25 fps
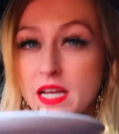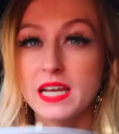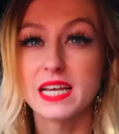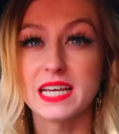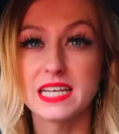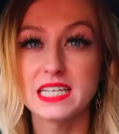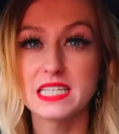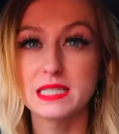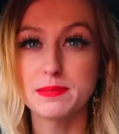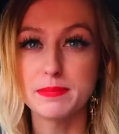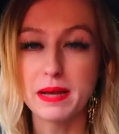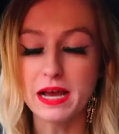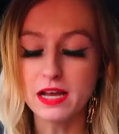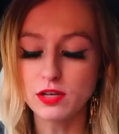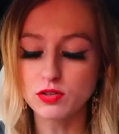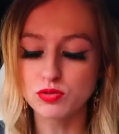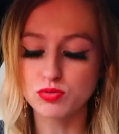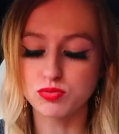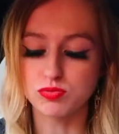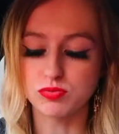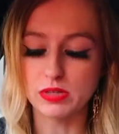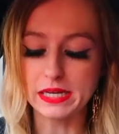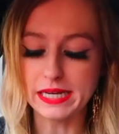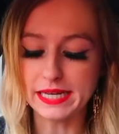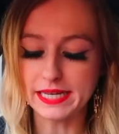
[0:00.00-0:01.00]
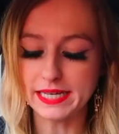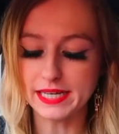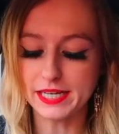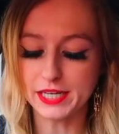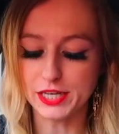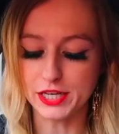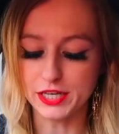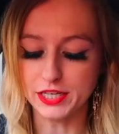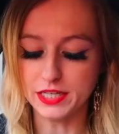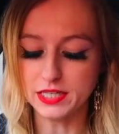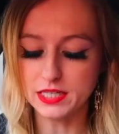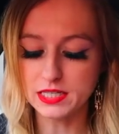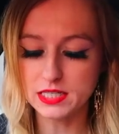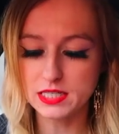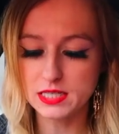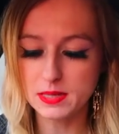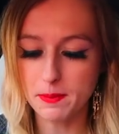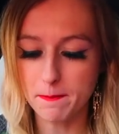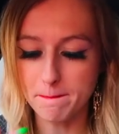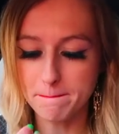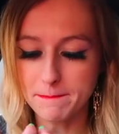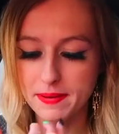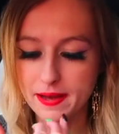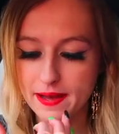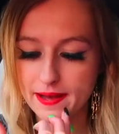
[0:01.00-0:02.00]
It smells really good,
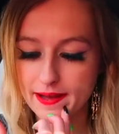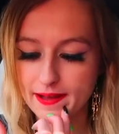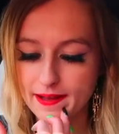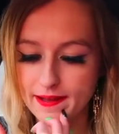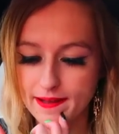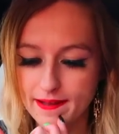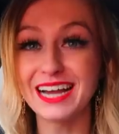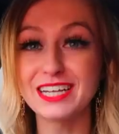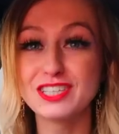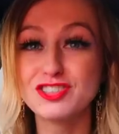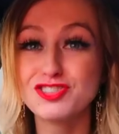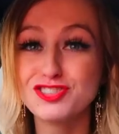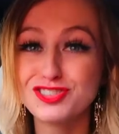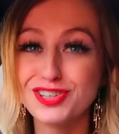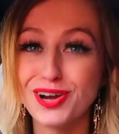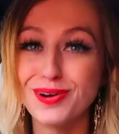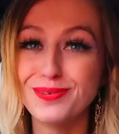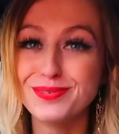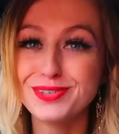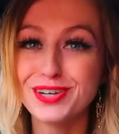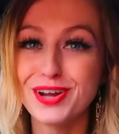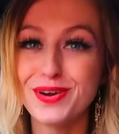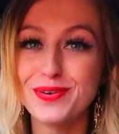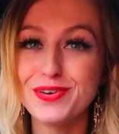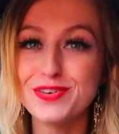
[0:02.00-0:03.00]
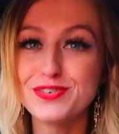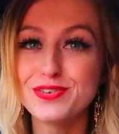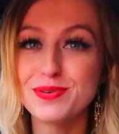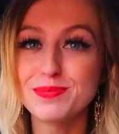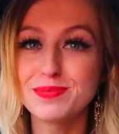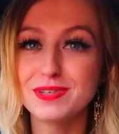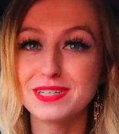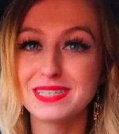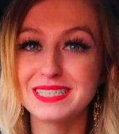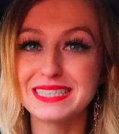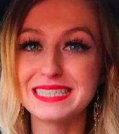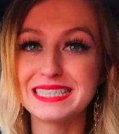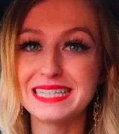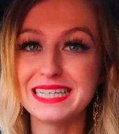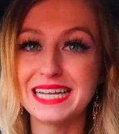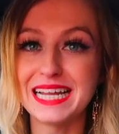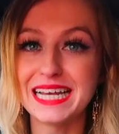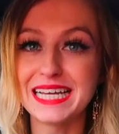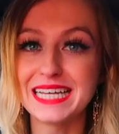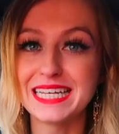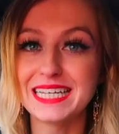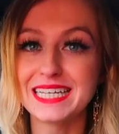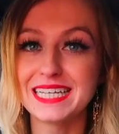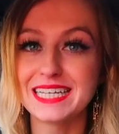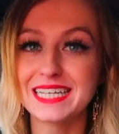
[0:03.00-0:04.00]
but I don't know if I'm gonna
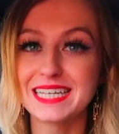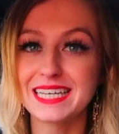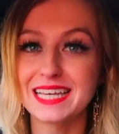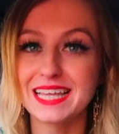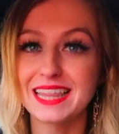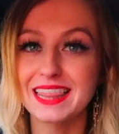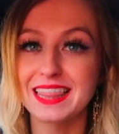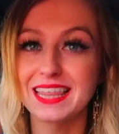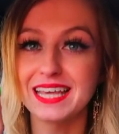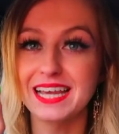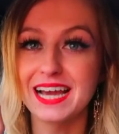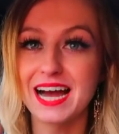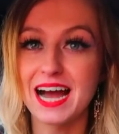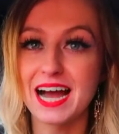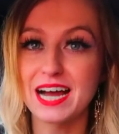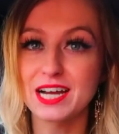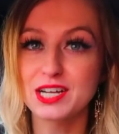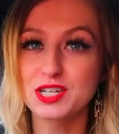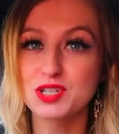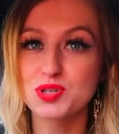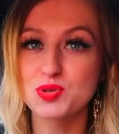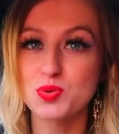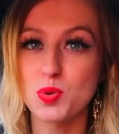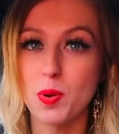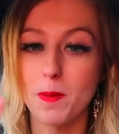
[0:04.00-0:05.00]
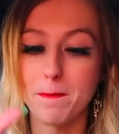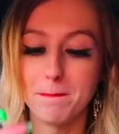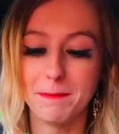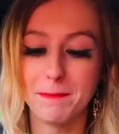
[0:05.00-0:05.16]
like the actual